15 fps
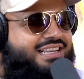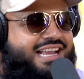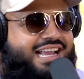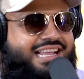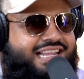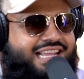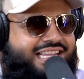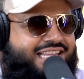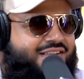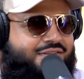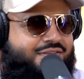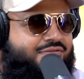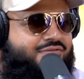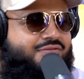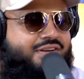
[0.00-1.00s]
And, like,
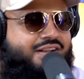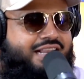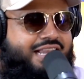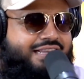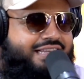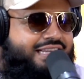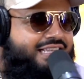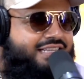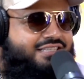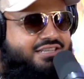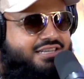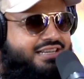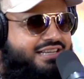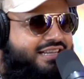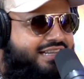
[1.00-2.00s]
he'll run, like,
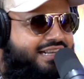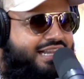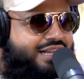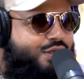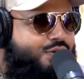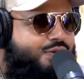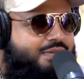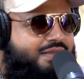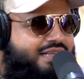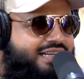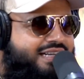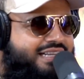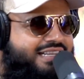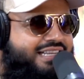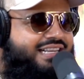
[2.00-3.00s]
ninja and, like,
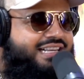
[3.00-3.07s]
cold-blooded.